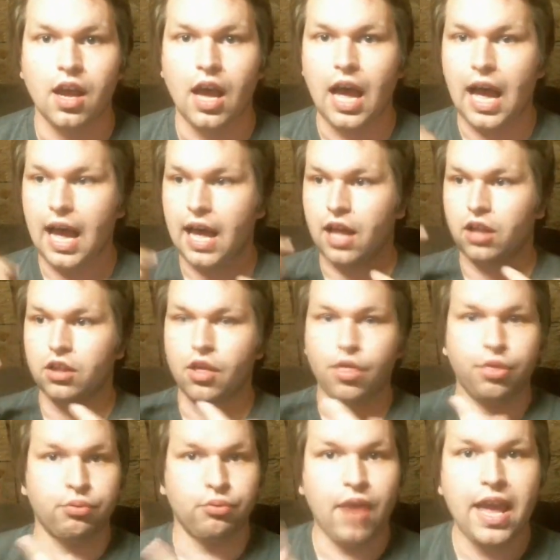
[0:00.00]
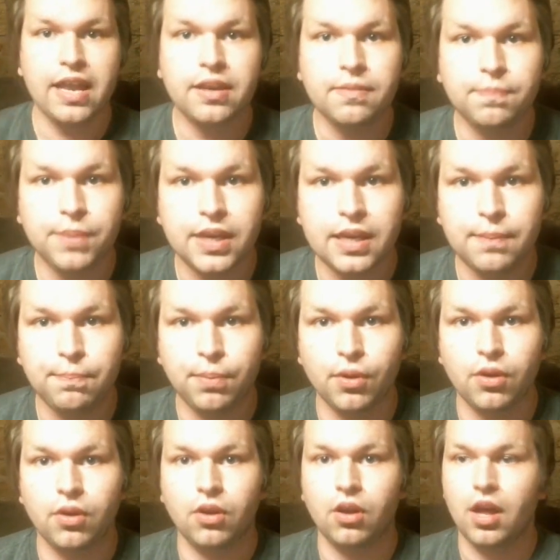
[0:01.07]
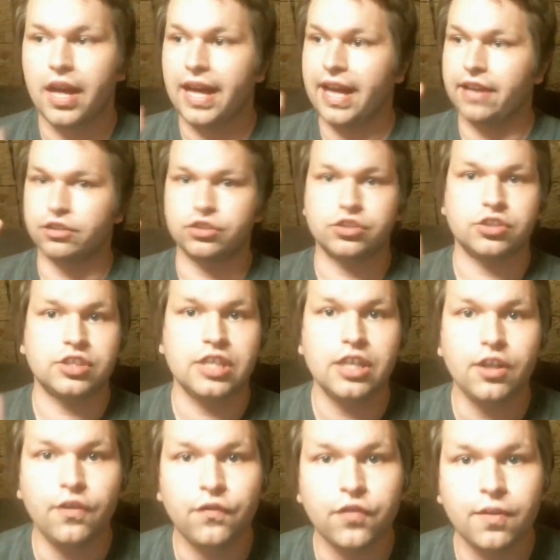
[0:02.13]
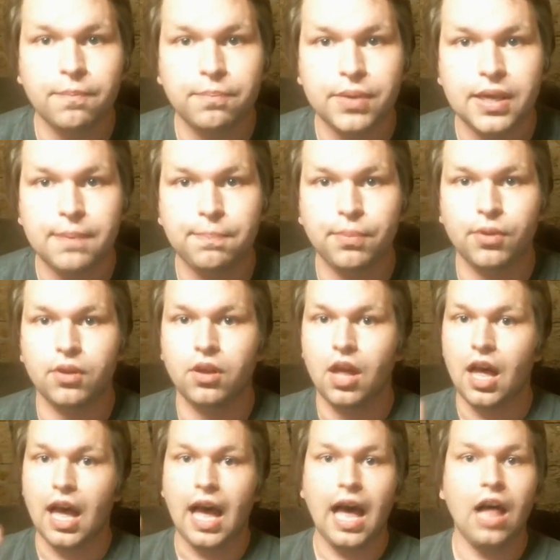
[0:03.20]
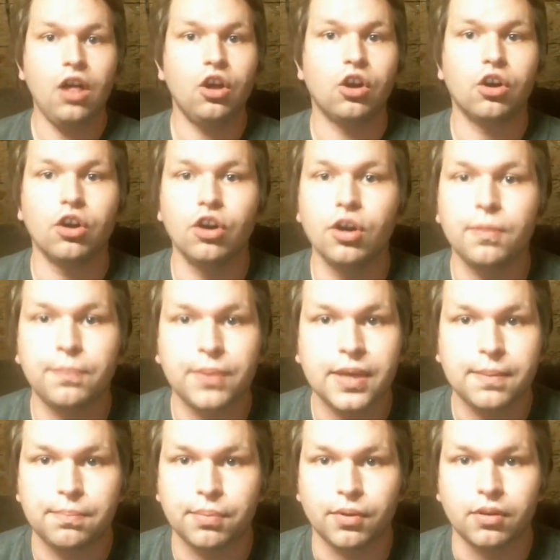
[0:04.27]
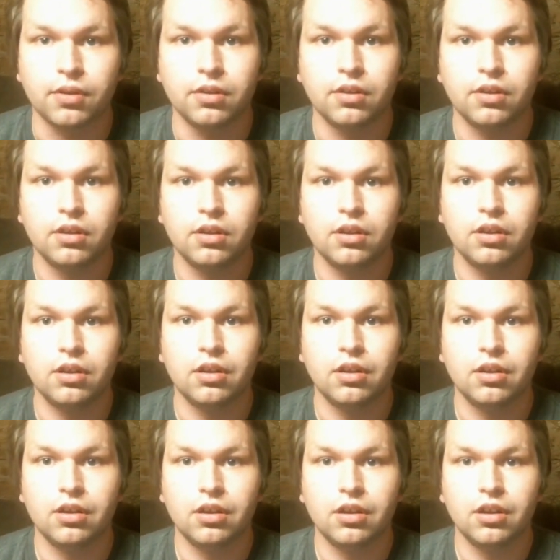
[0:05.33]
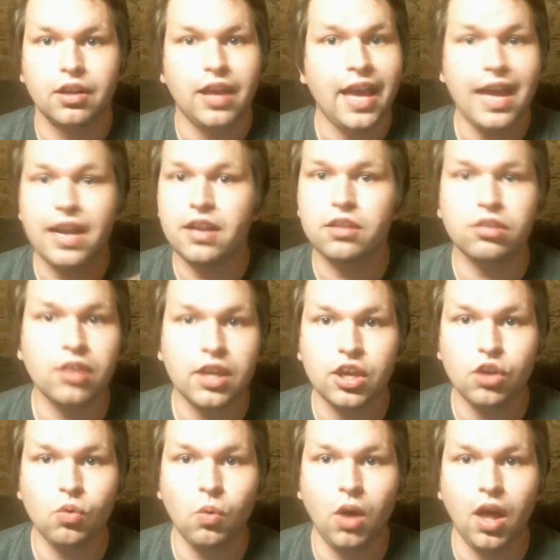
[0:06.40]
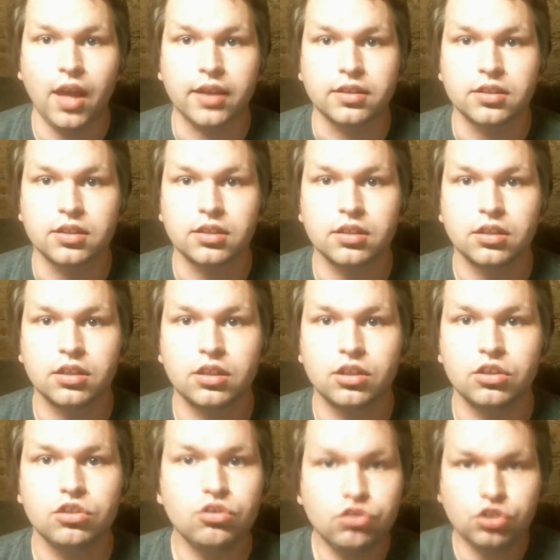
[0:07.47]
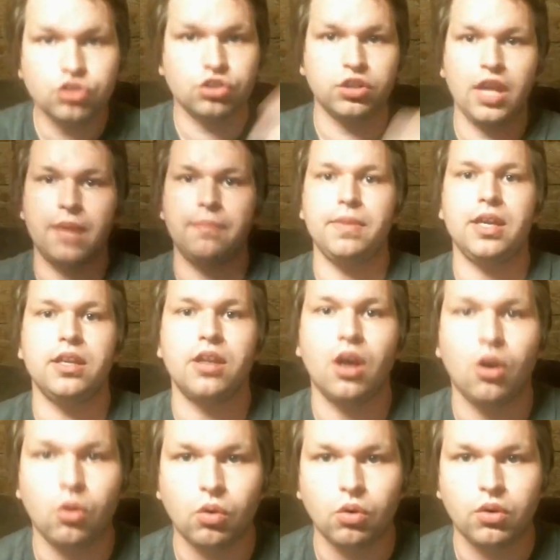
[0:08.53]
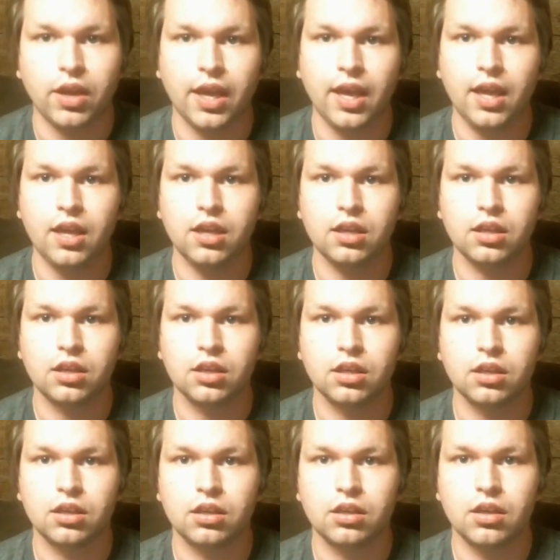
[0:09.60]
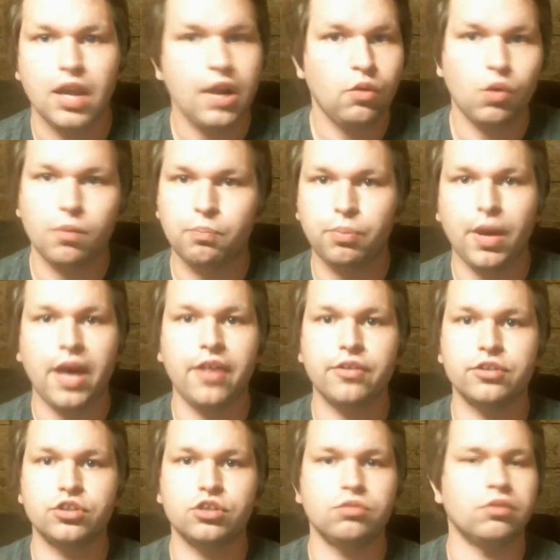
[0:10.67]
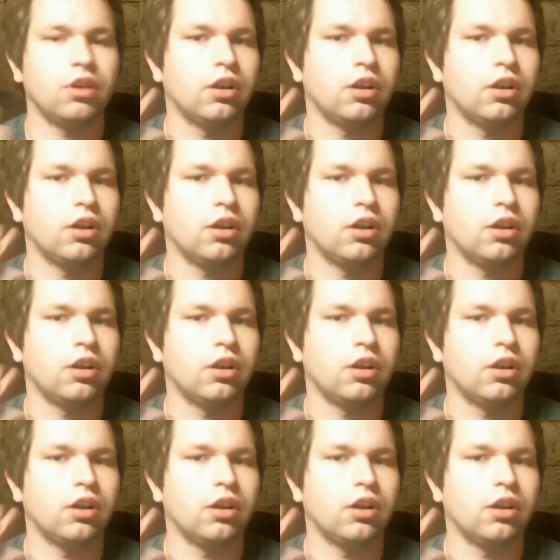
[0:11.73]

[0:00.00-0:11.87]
I'll threaten people. I'll steal from people. I'll hurt people. Anything you want. You just let me know, okay? Anyone bothers you,